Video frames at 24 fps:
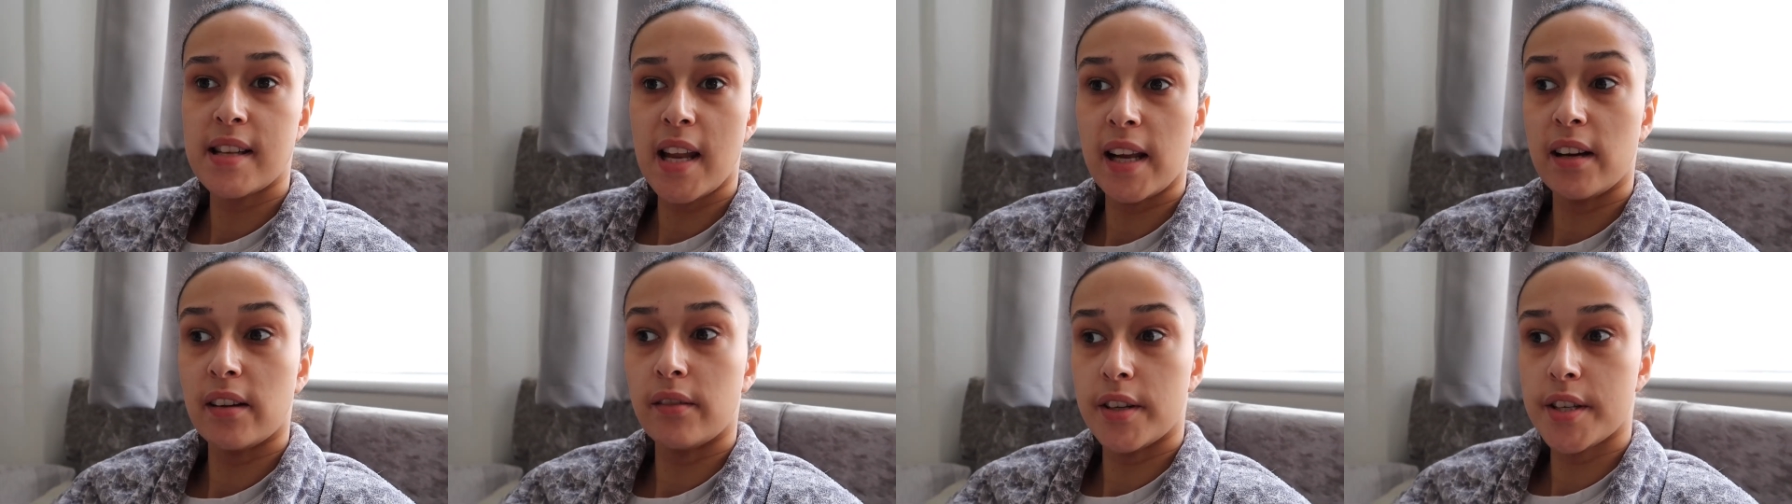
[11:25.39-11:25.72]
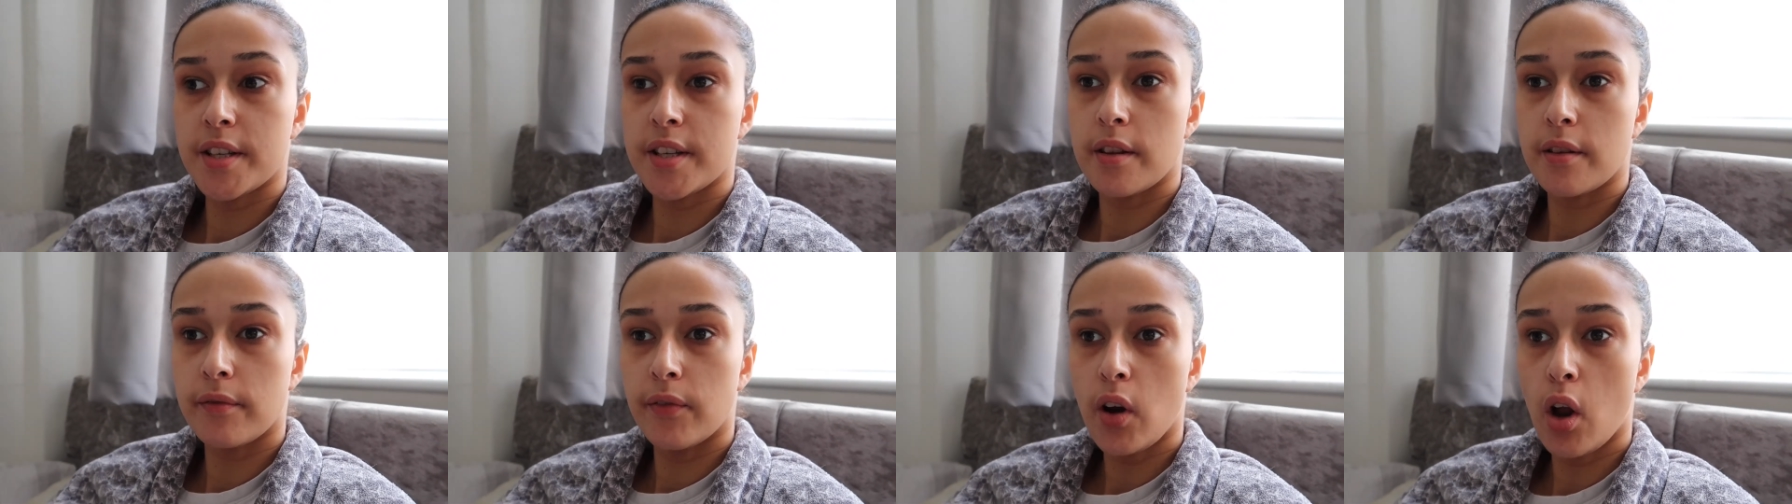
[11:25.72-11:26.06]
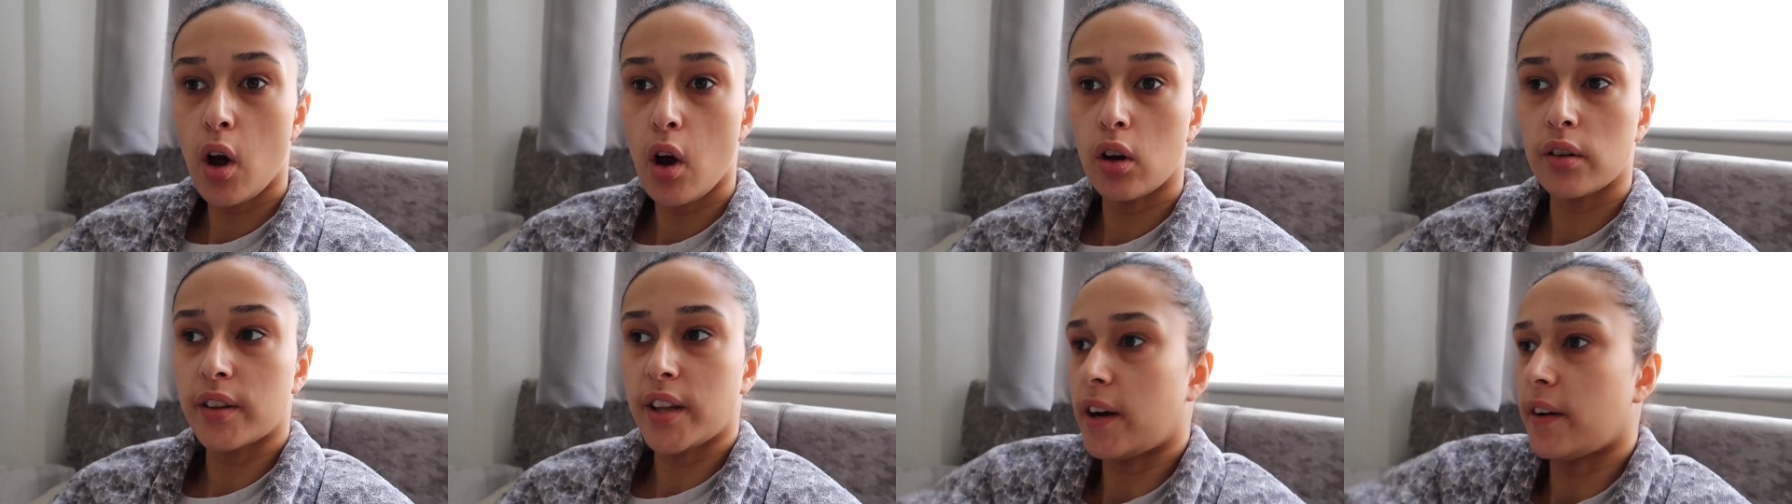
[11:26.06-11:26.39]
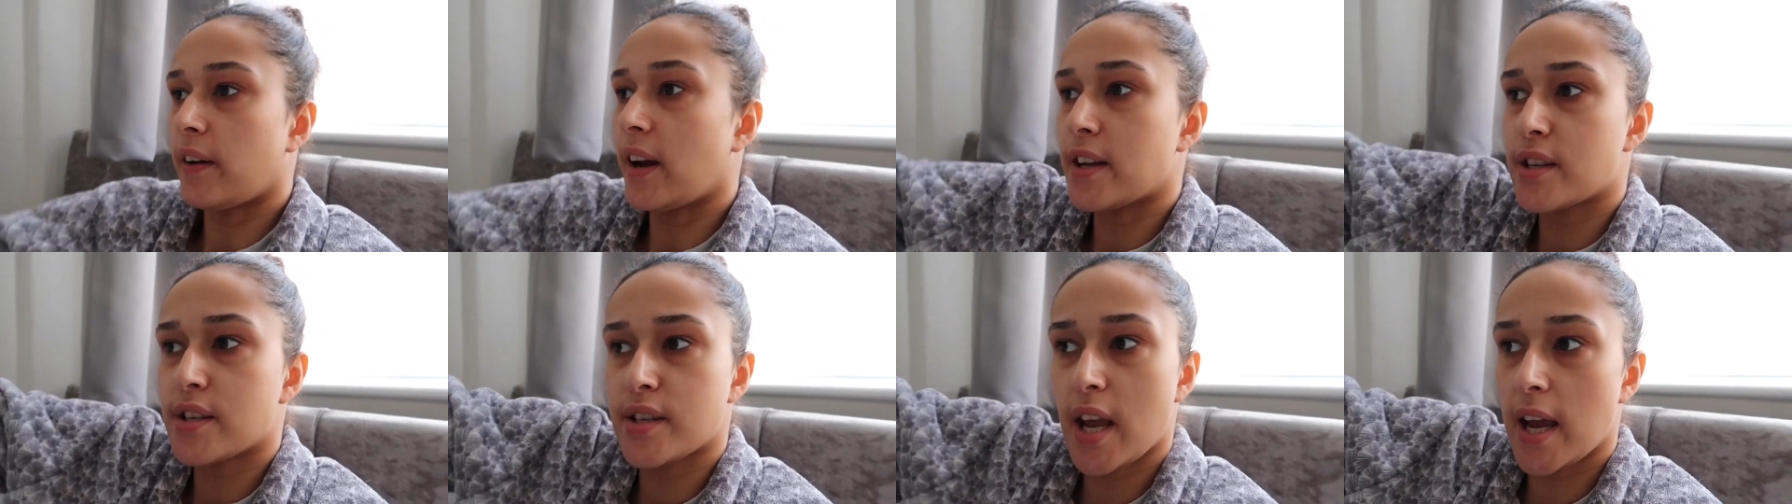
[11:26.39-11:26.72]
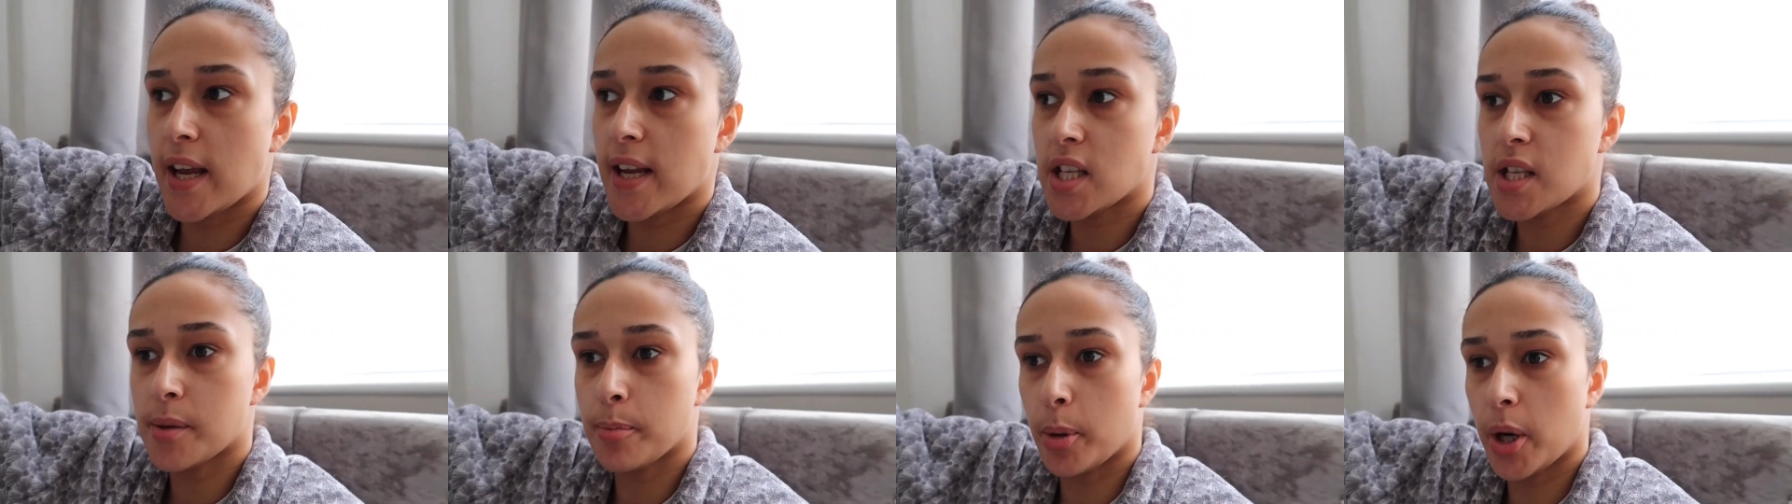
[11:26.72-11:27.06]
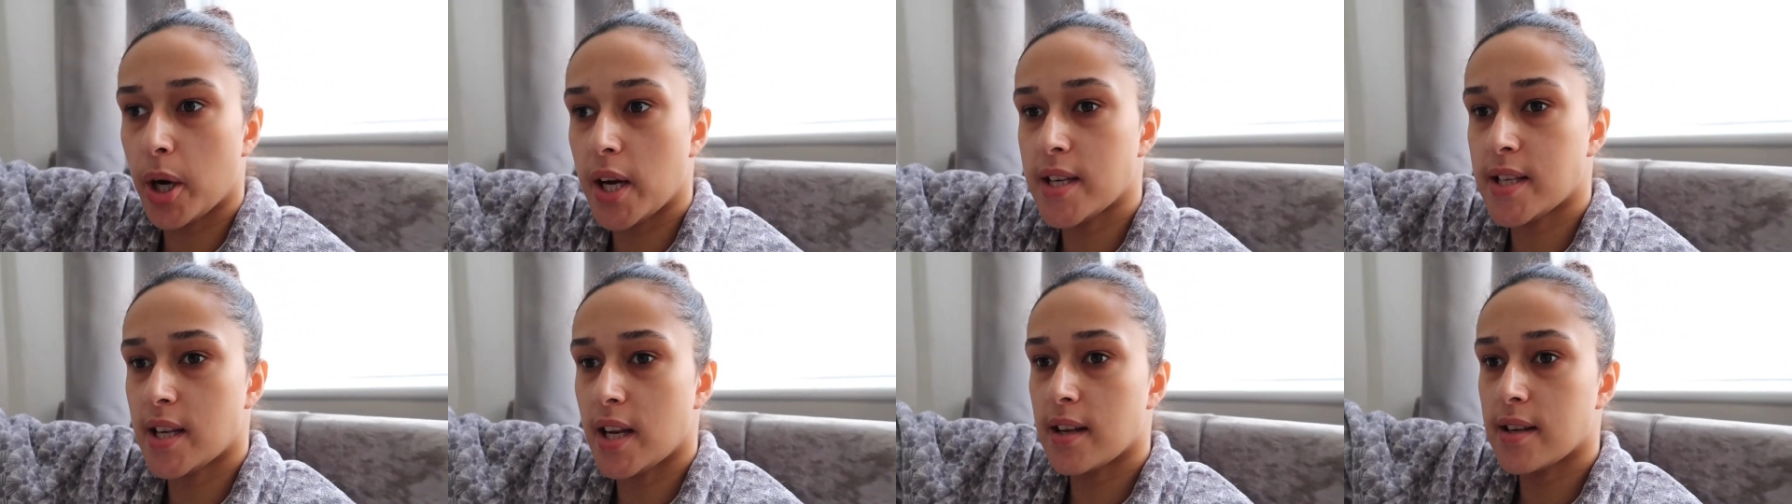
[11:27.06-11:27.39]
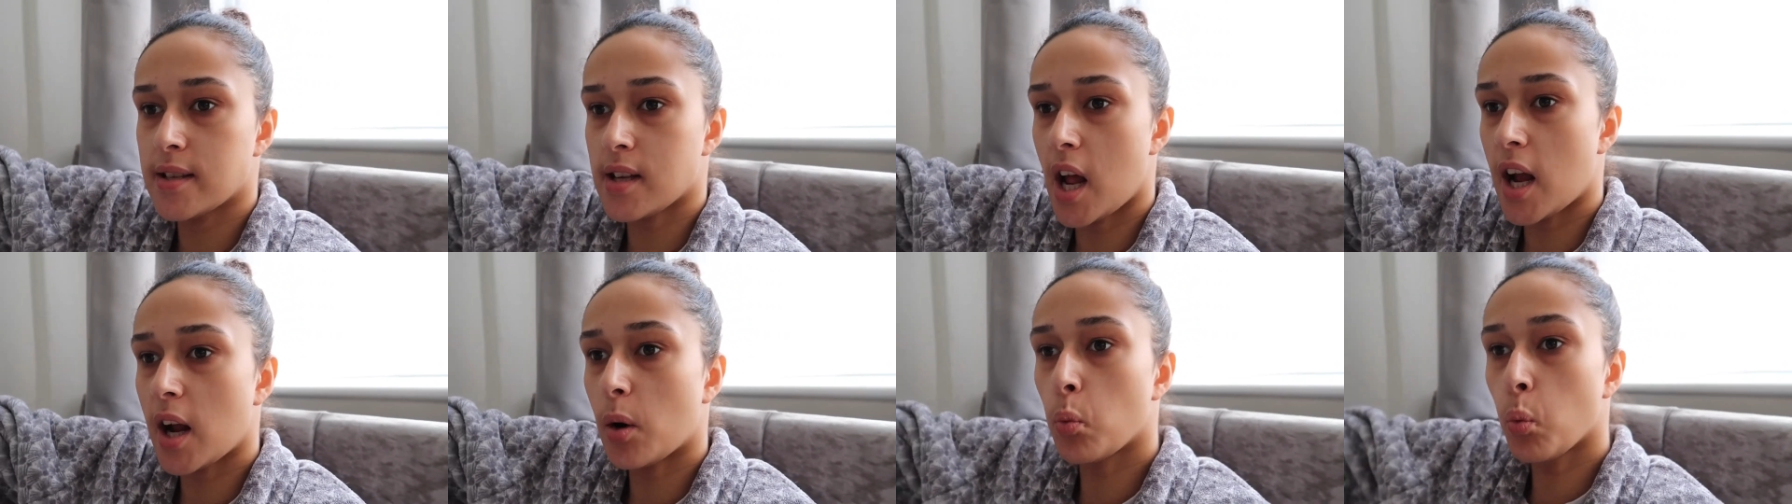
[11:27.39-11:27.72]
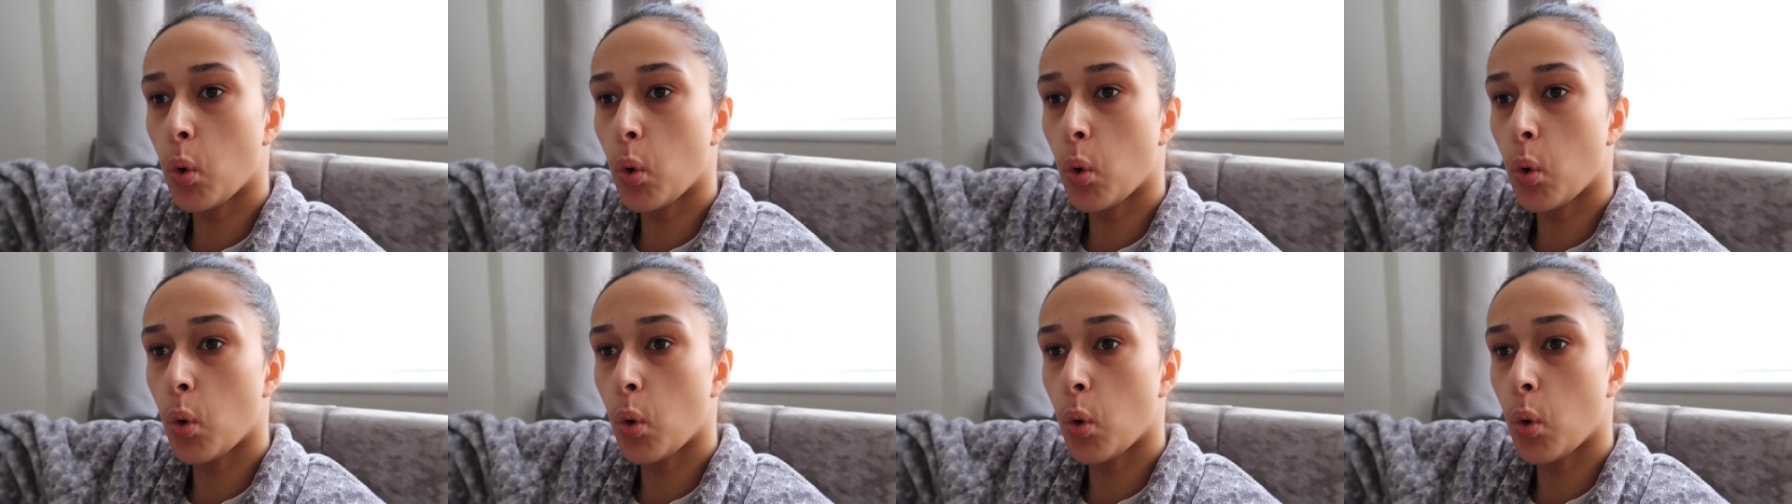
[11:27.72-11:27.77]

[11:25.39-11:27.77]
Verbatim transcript: later into the vlog they're at Sainsbury's and it's like